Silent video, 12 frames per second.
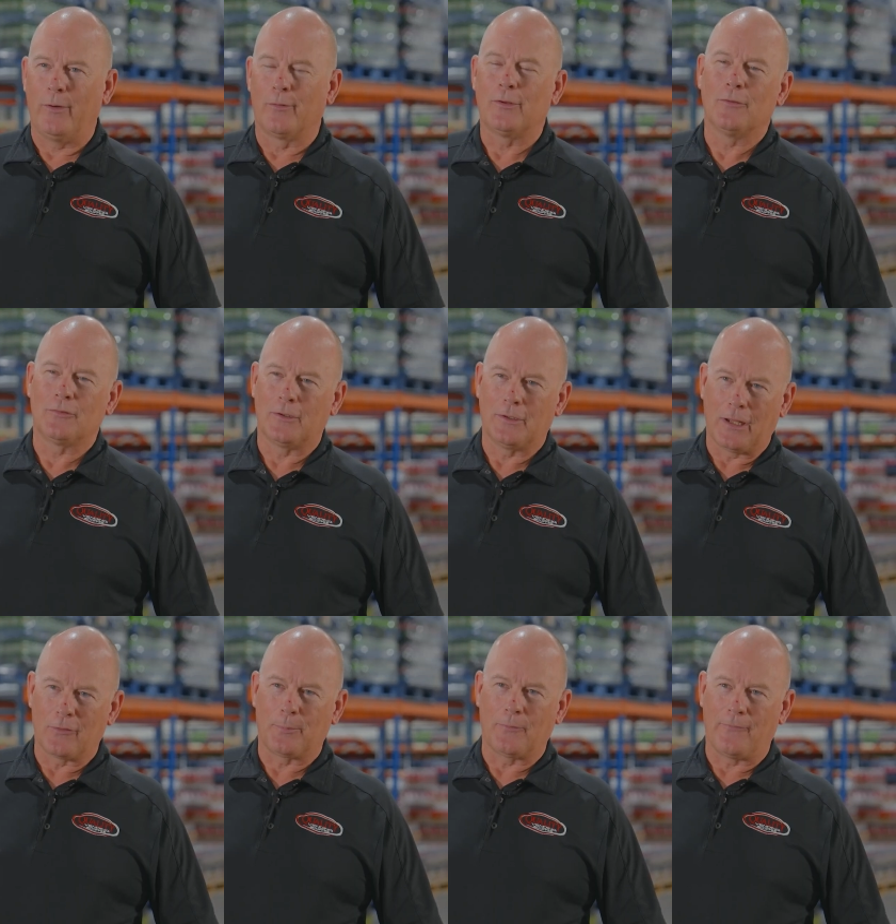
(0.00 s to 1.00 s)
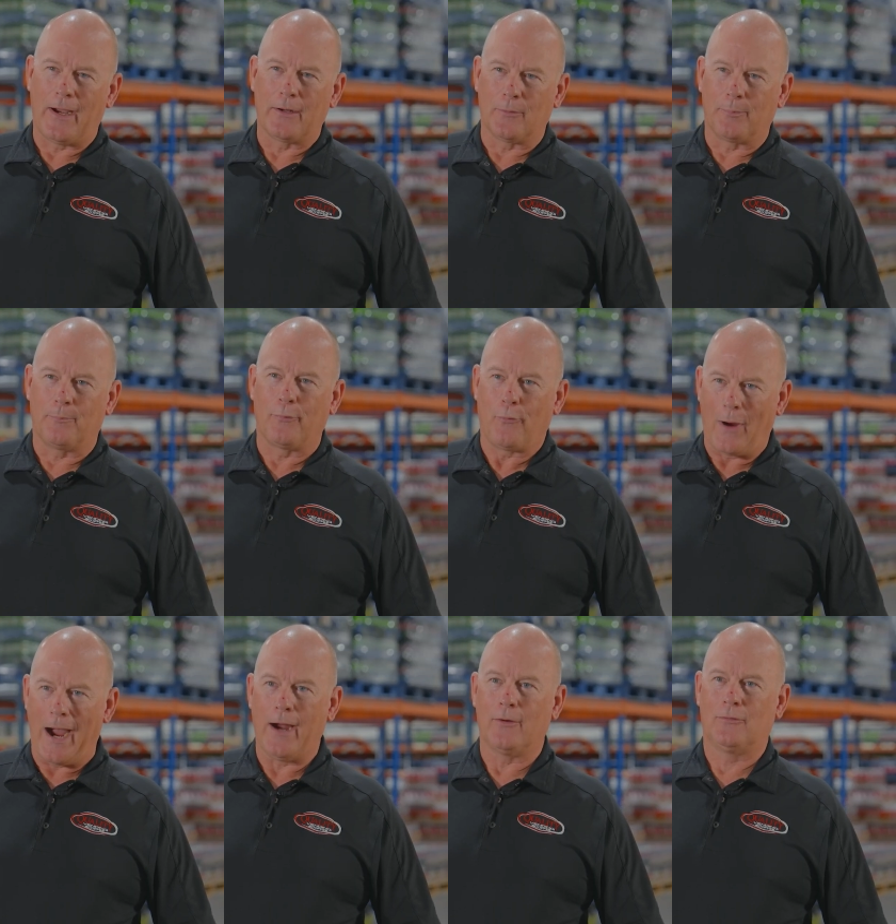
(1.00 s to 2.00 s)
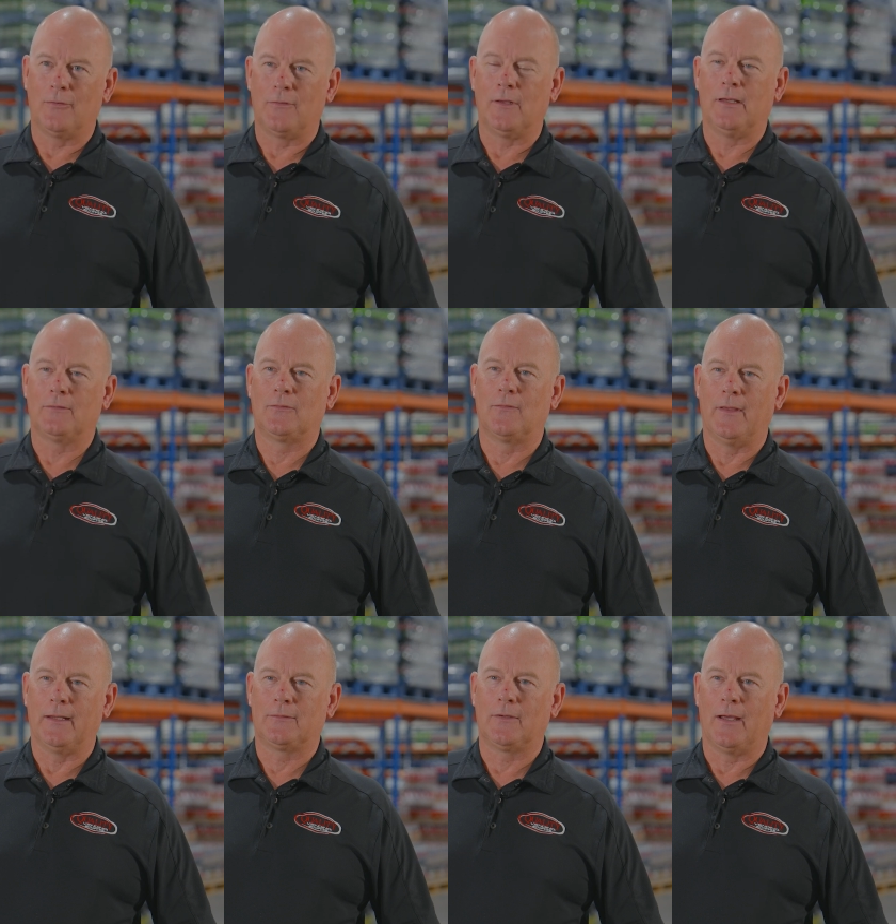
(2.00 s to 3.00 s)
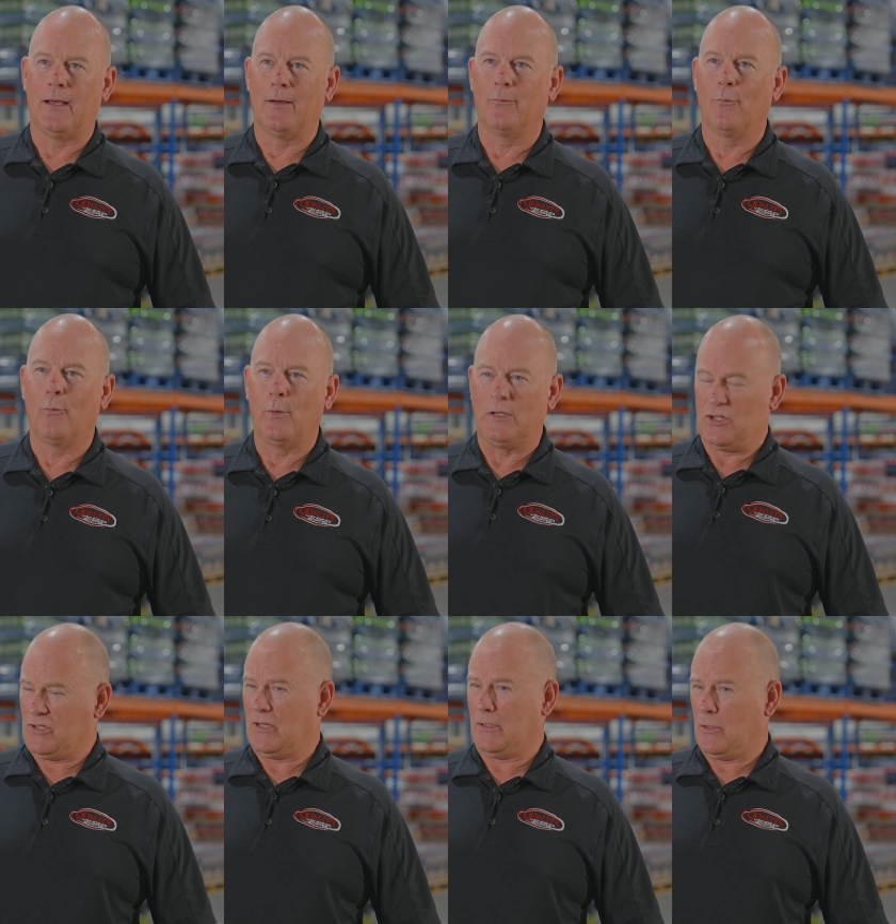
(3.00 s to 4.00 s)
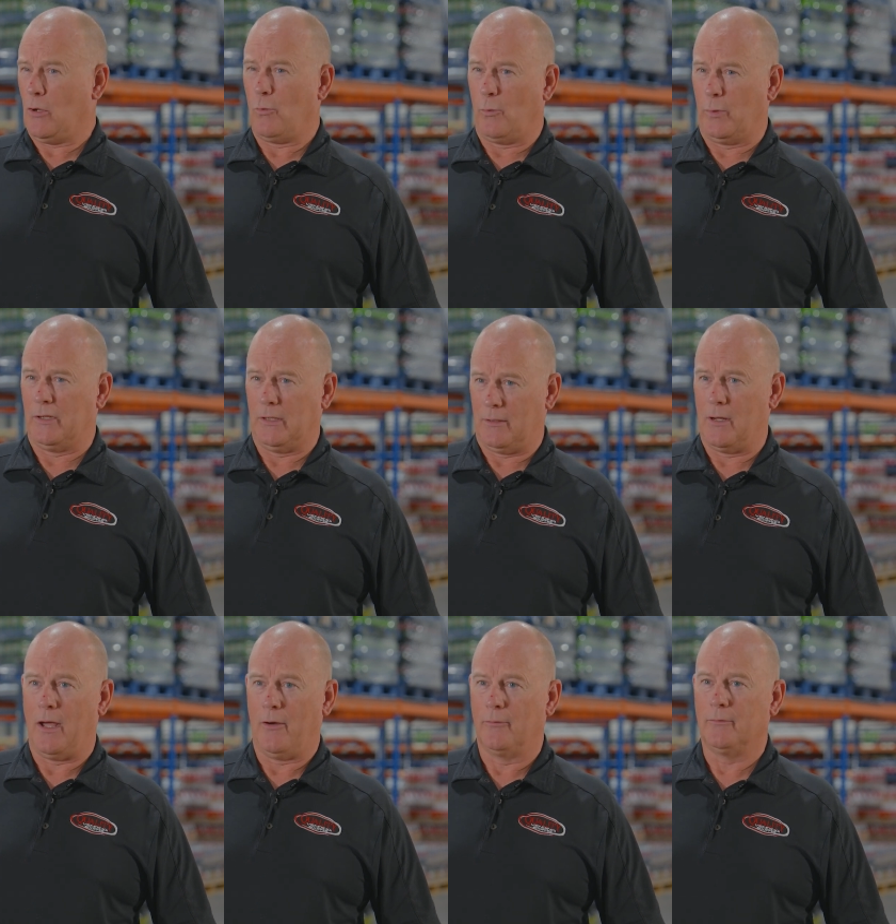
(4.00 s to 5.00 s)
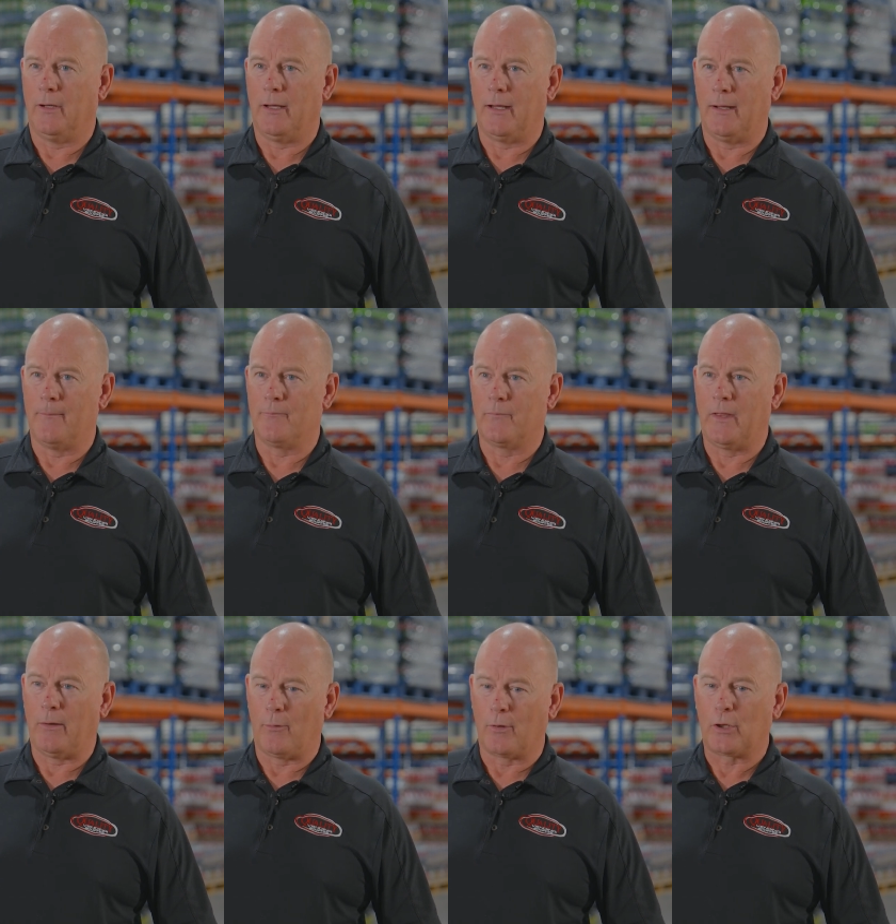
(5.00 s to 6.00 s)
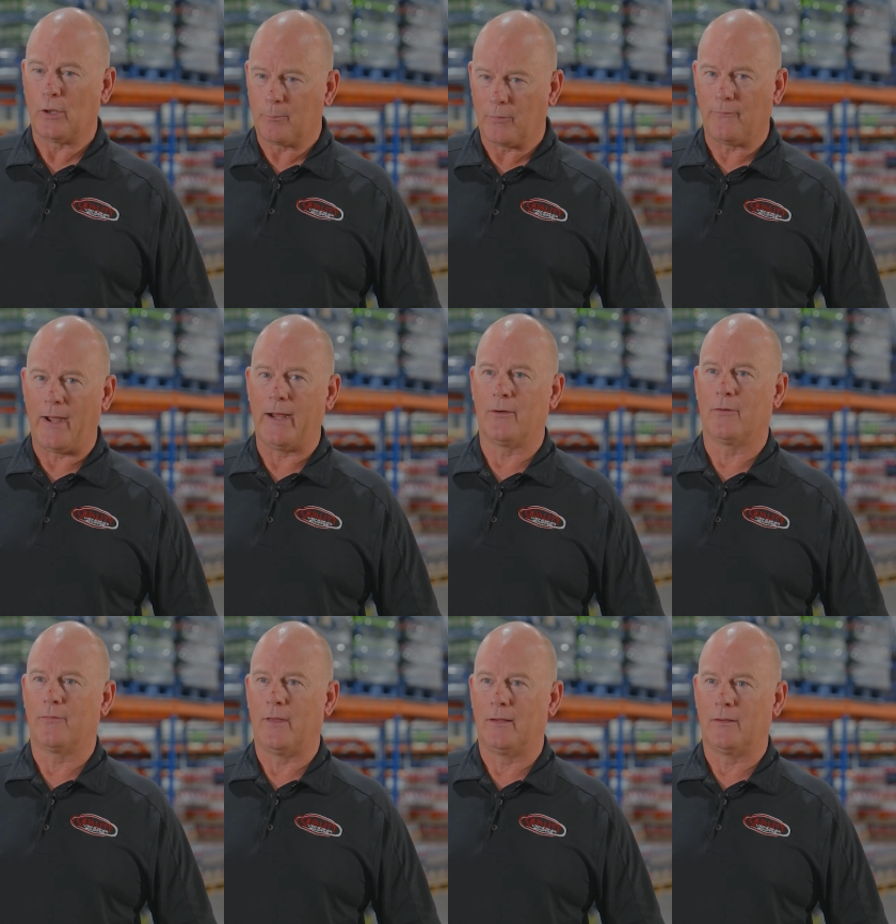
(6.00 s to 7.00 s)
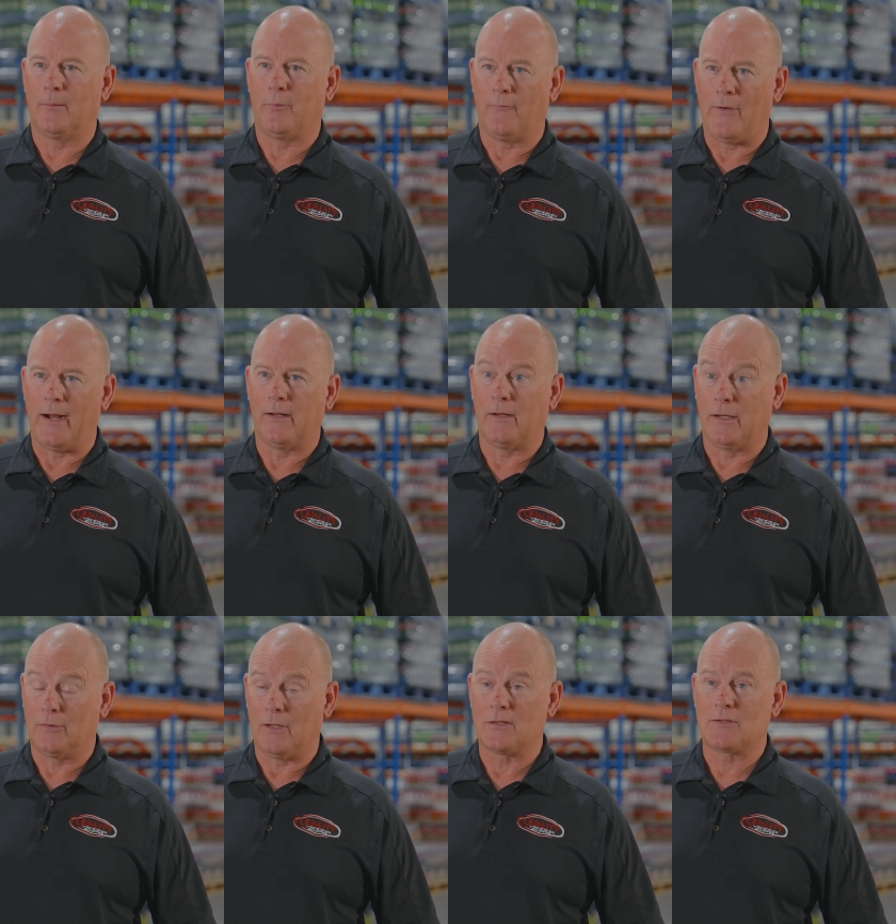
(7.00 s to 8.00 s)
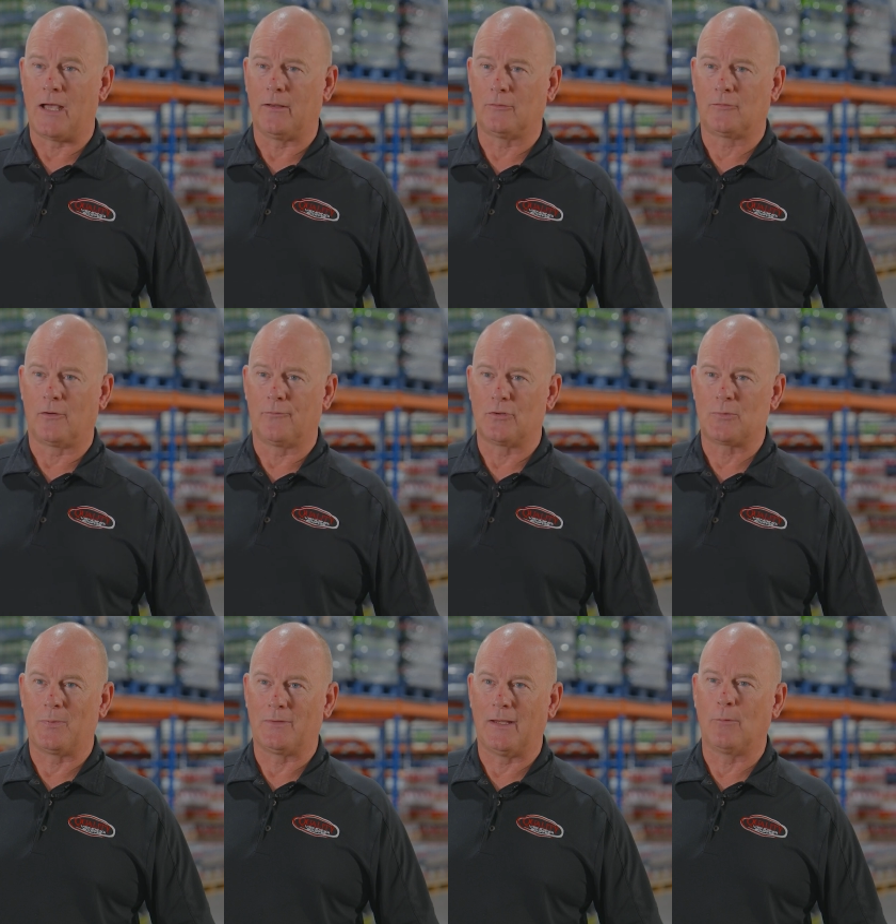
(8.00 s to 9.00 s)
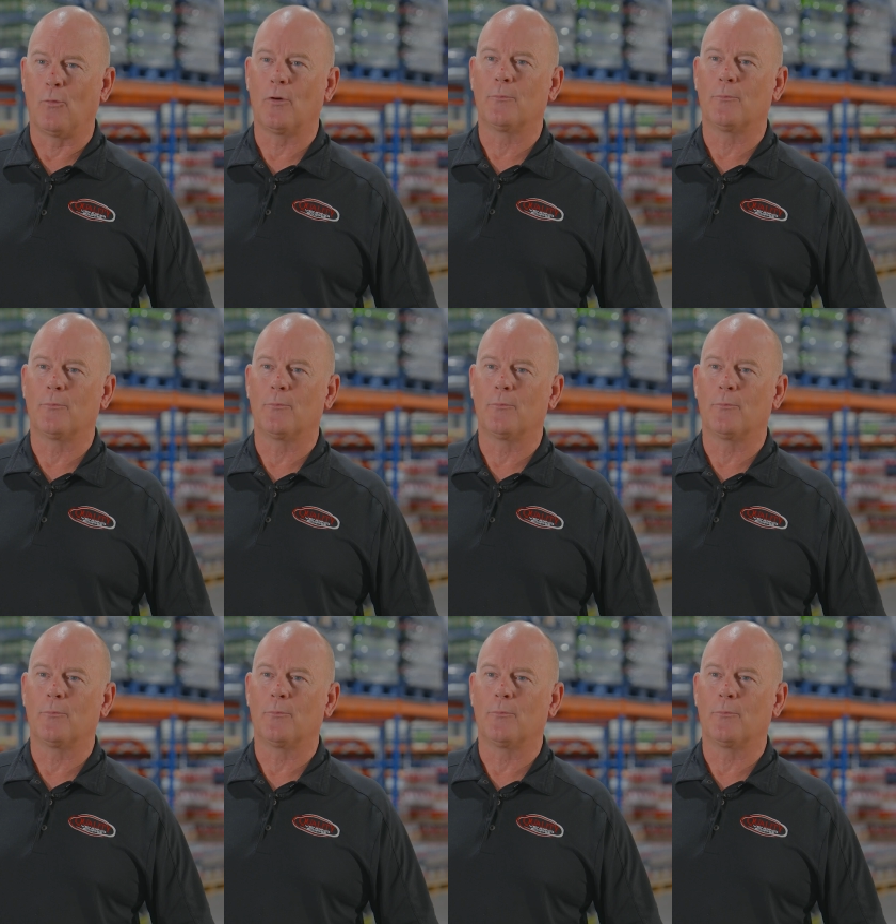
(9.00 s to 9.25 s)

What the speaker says: were using another provider prior to this that we just didn't know what we didn't know. They were a good provider. They provided a solid service, but they weren't